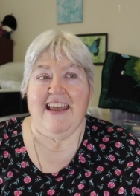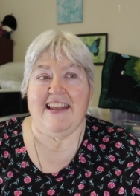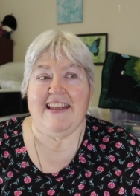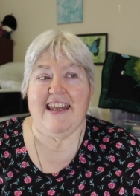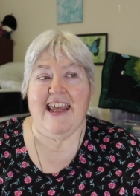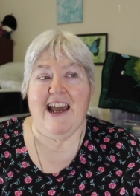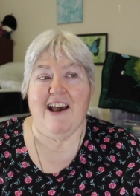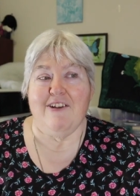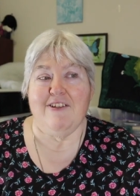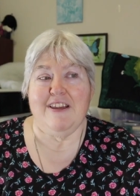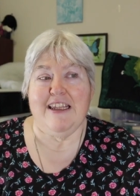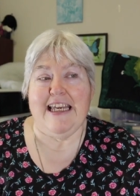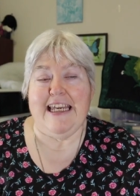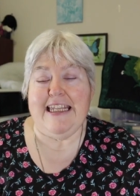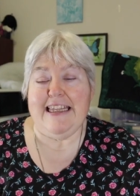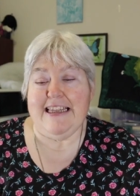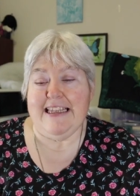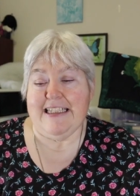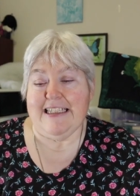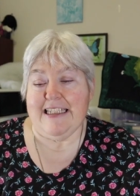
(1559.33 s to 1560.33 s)
Now,
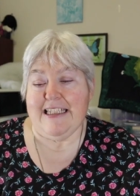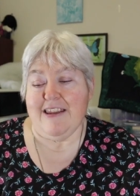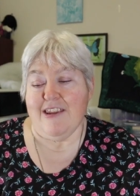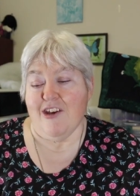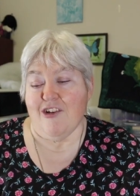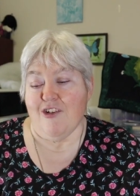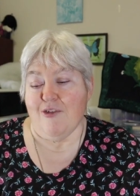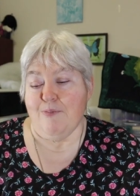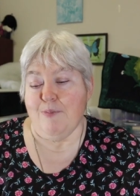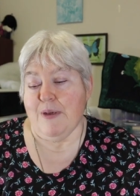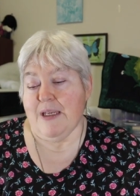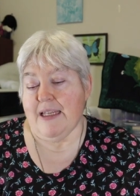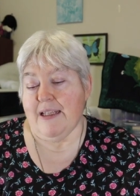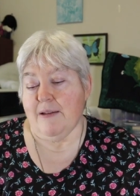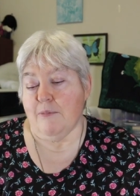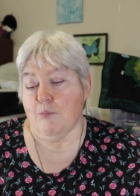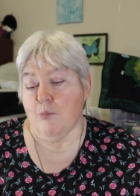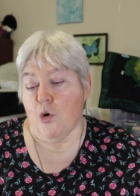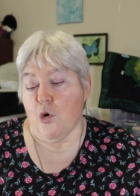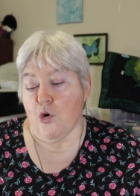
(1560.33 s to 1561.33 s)
lately, there have
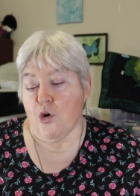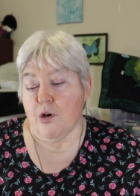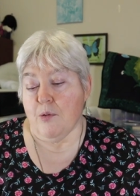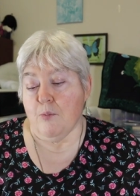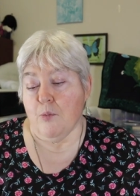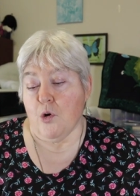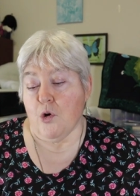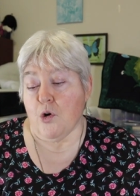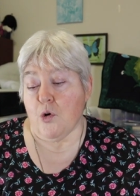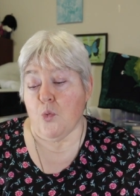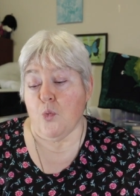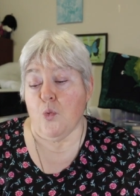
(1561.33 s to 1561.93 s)
been more and more